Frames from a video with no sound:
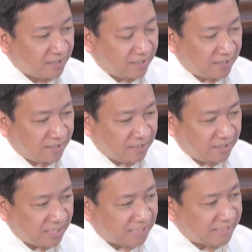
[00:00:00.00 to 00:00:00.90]

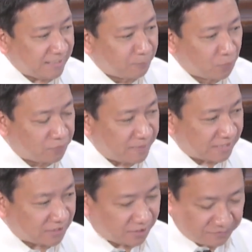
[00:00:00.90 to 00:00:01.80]
the
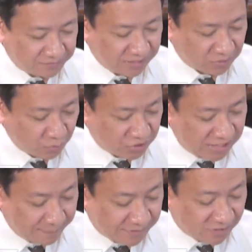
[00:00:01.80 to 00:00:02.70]
movement of the two
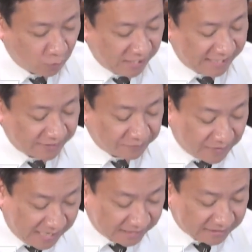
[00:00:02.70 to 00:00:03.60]
ships, when in
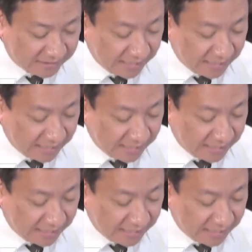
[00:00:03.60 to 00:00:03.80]
fact,